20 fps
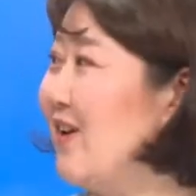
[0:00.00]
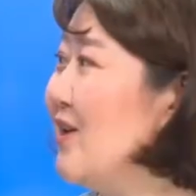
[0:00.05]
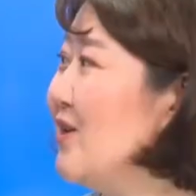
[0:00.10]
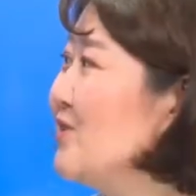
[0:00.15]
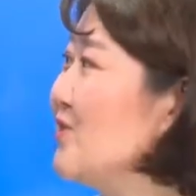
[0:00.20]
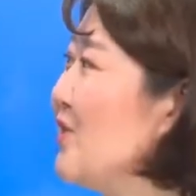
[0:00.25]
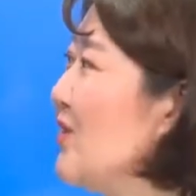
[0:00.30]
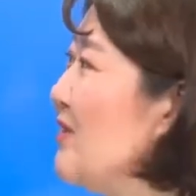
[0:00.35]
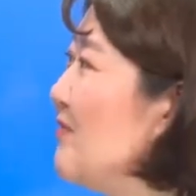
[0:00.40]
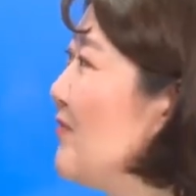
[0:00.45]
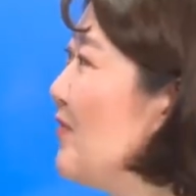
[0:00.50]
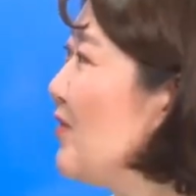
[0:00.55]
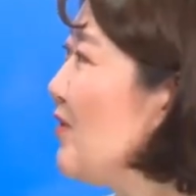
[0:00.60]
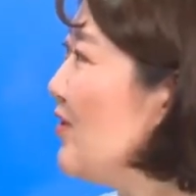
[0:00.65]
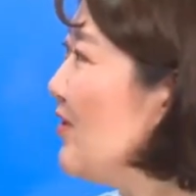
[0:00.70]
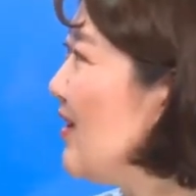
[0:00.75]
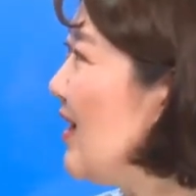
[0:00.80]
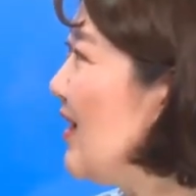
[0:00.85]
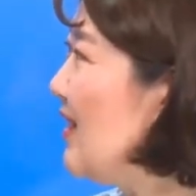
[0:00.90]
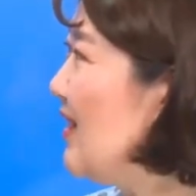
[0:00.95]
So if you
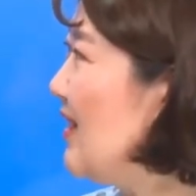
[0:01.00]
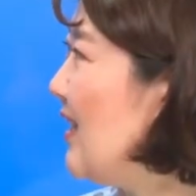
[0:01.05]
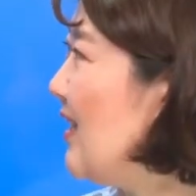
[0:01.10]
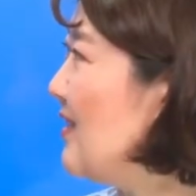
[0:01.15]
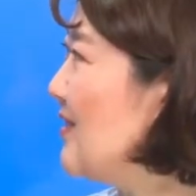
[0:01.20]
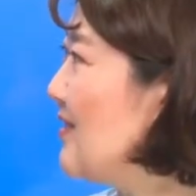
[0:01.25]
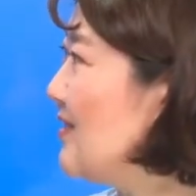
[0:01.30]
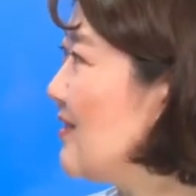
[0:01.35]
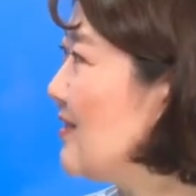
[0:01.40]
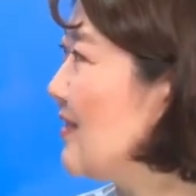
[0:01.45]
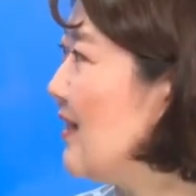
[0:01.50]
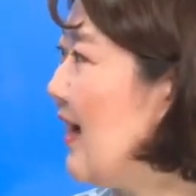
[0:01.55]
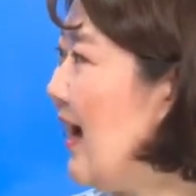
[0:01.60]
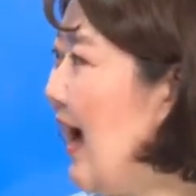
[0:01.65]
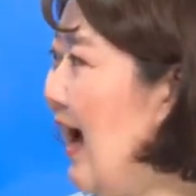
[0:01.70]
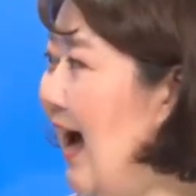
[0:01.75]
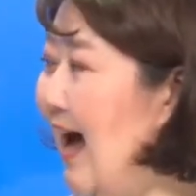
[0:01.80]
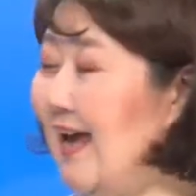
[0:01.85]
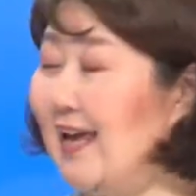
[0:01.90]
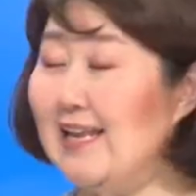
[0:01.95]
look at this,
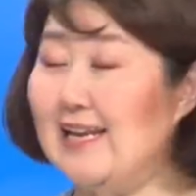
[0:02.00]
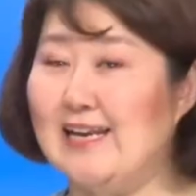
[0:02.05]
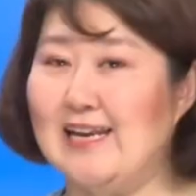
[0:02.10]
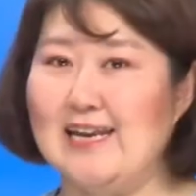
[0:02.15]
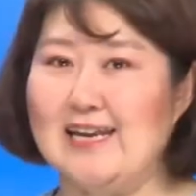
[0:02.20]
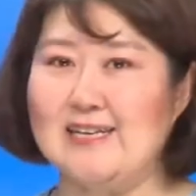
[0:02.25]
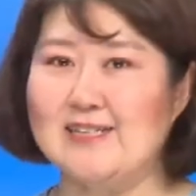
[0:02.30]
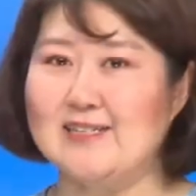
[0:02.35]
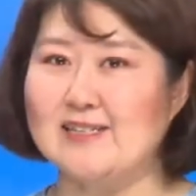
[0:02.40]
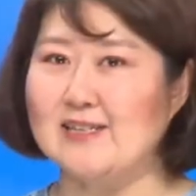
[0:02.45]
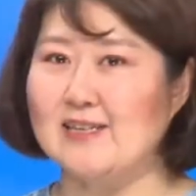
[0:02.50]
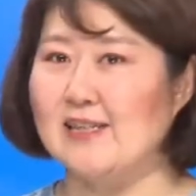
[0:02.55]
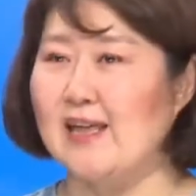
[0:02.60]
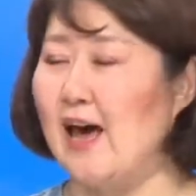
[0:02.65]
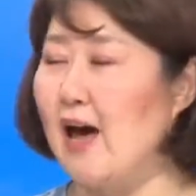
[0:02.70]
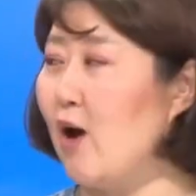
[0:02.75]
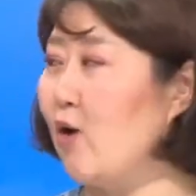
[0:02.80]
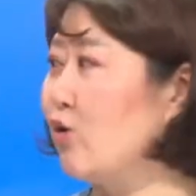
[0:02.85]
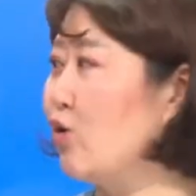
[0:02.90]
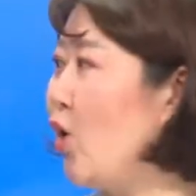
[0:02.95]
I listed
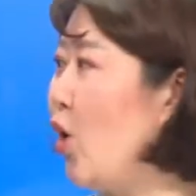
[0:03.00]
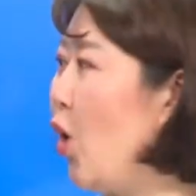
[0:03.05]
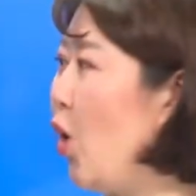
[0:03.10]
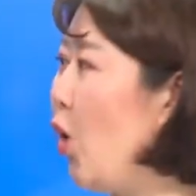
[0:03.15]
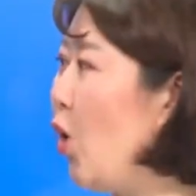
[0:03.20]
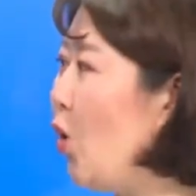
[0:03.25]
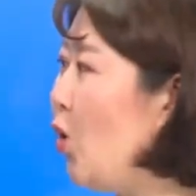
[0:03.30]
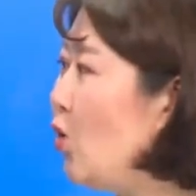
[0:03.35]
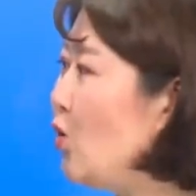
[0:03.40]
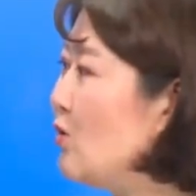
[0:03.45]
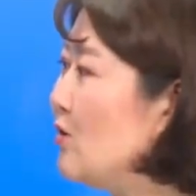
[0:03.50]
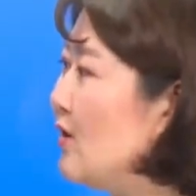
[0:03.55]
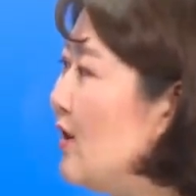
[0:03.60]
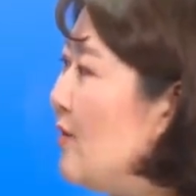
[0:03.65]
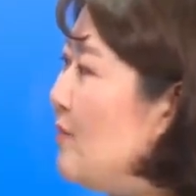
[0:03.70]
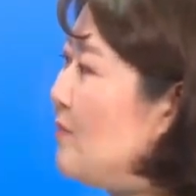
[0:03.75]
out all the